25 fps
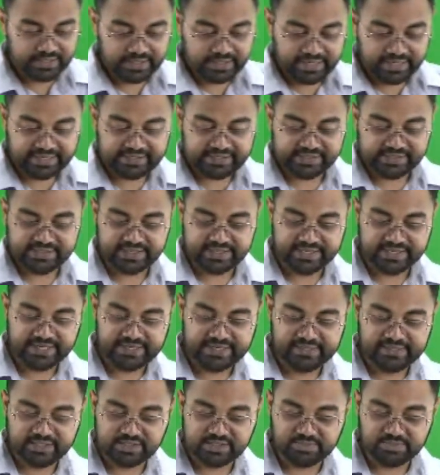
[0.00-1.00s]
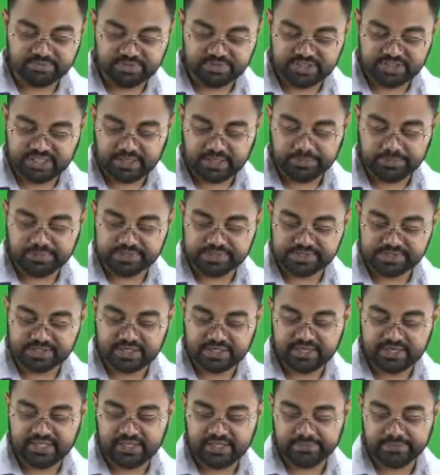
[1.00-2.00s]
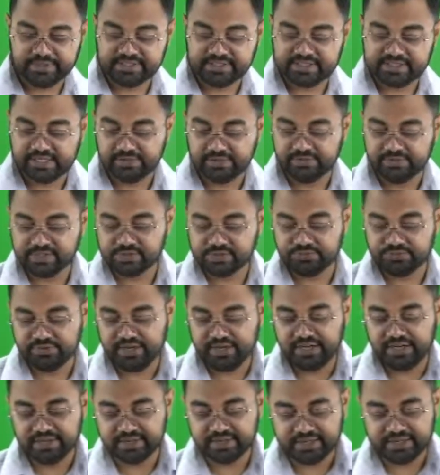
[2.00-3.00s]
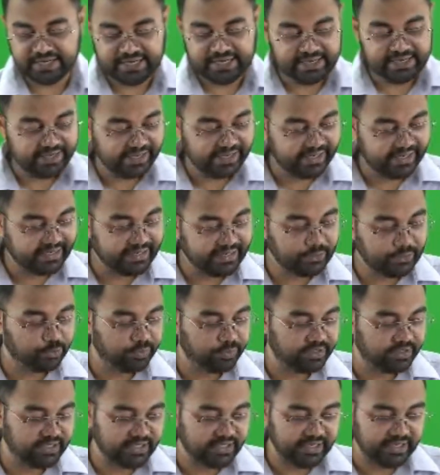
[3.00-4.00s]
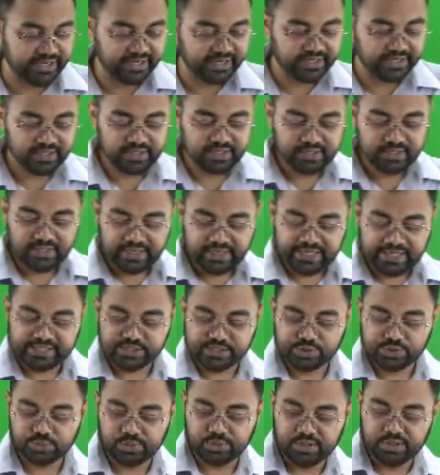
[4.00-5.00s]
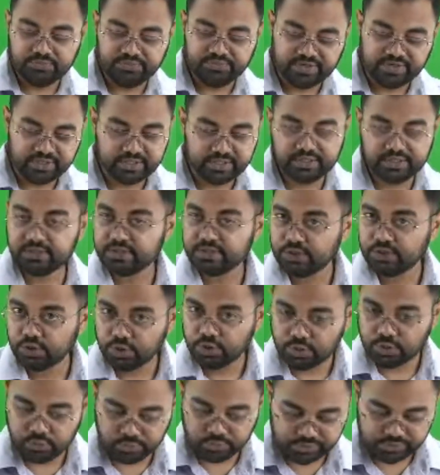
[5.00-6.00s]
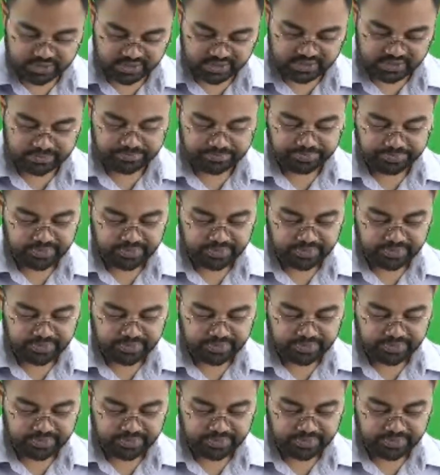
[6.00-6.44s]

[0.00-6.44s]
And second is GM mustard DMH11's field trial likely to be delayed as sowing winter closes.